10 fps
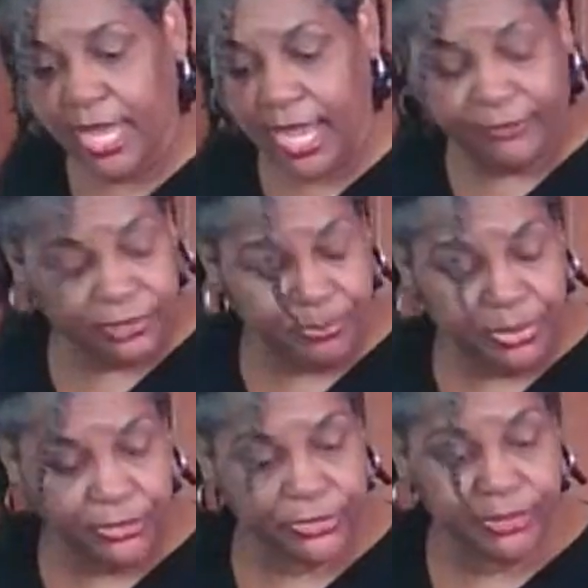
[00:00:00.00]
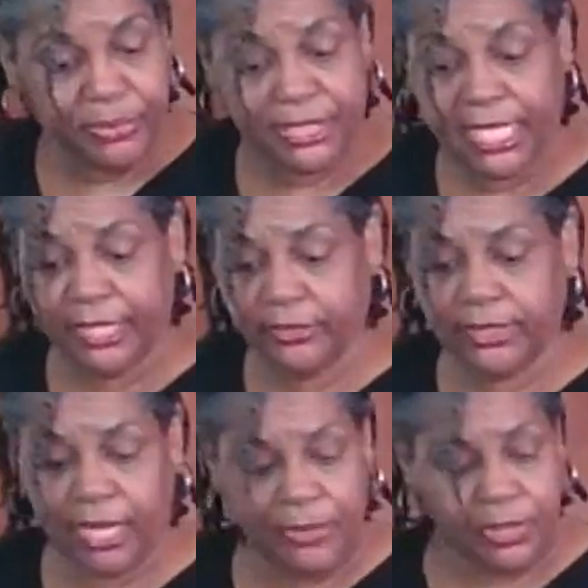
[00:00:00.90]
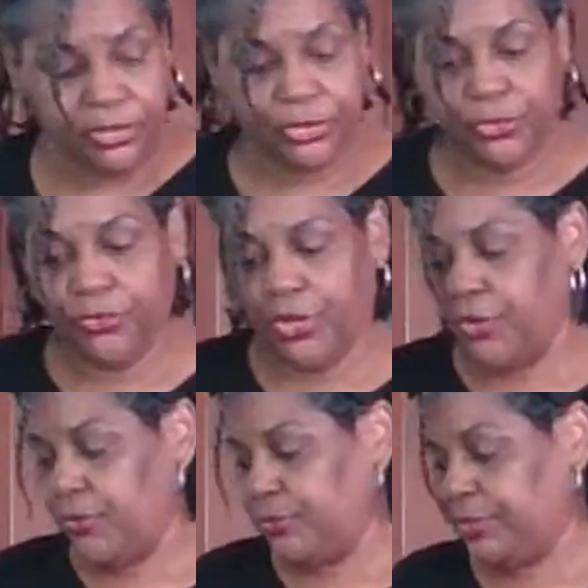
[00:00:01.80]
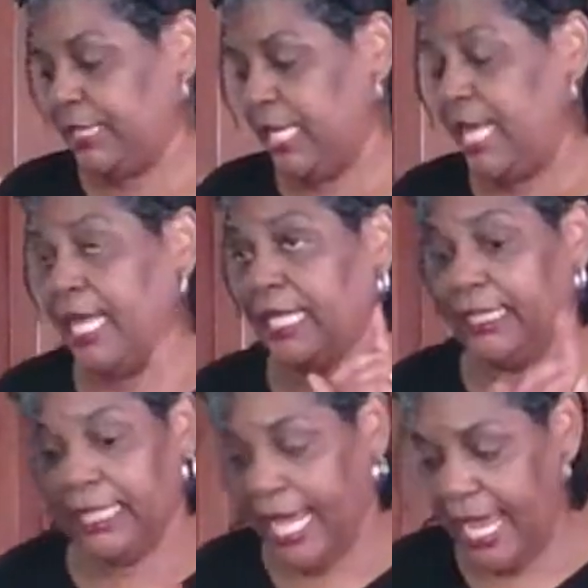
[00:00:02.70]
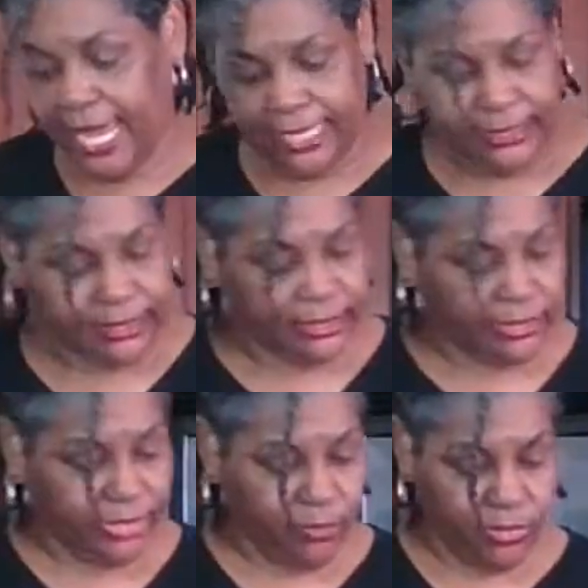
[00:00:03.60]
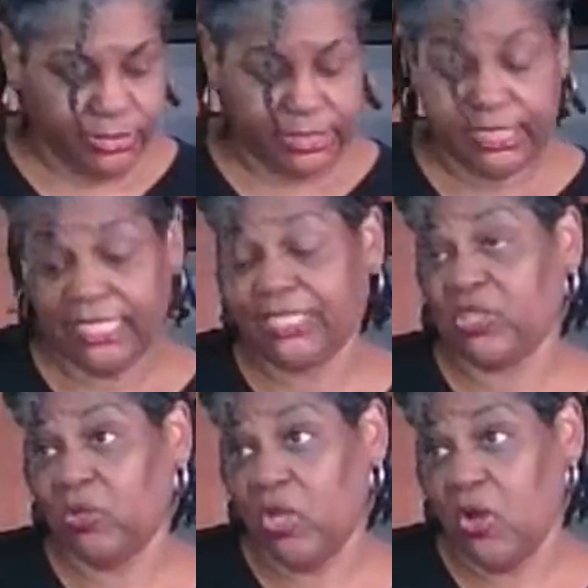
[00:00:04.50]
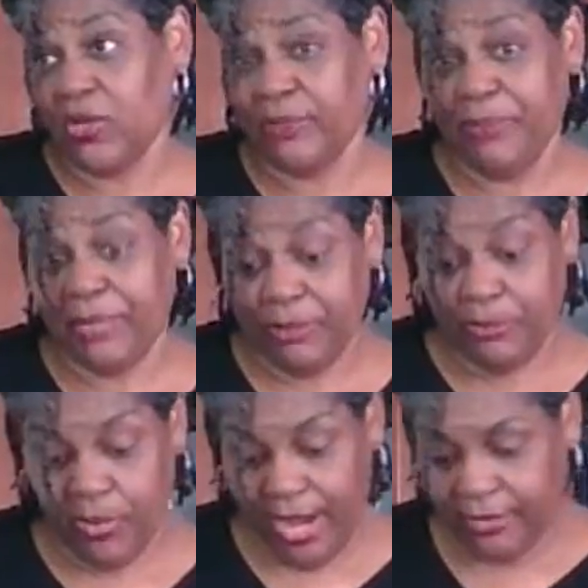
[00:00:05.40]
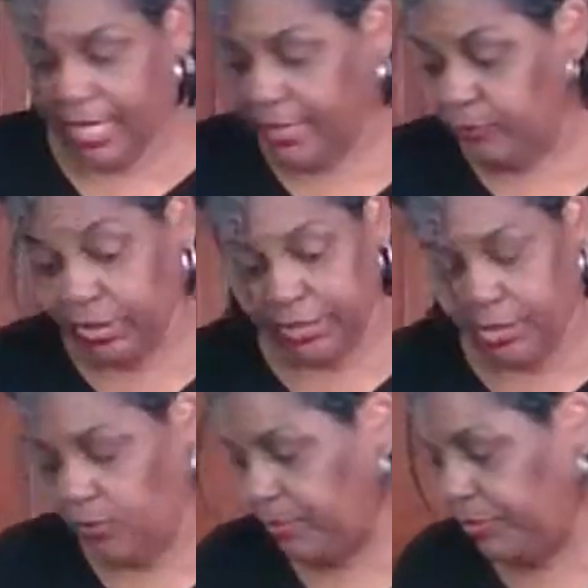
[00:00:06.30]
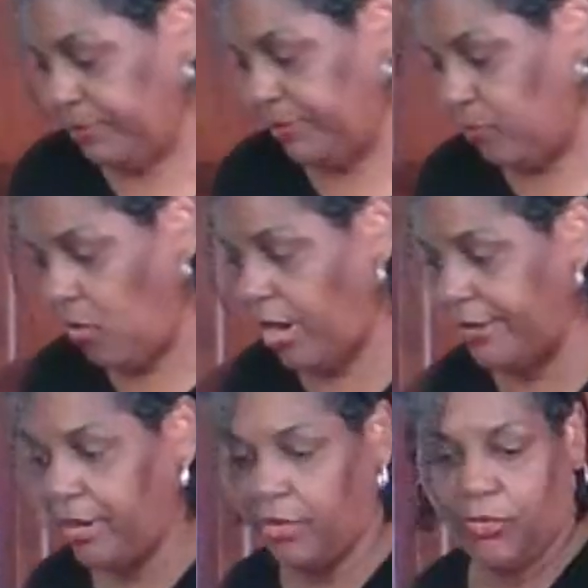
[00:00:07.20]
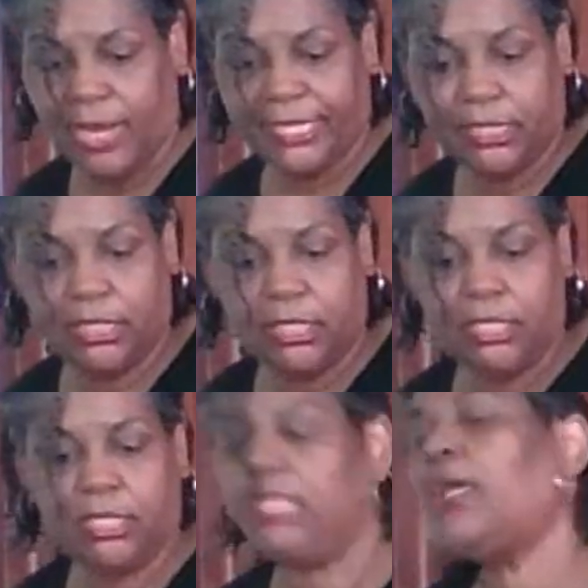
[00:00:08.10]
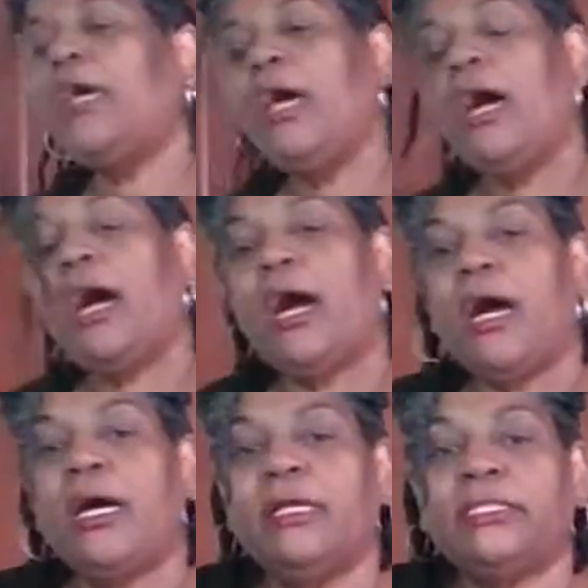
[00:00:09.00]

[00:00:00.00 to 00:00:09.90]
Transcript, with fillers: I have to peel some potatoes. I'm going to do those last, so they won't sit so long and maybe burn. And I really don't put them in water. I'll go food. Uh,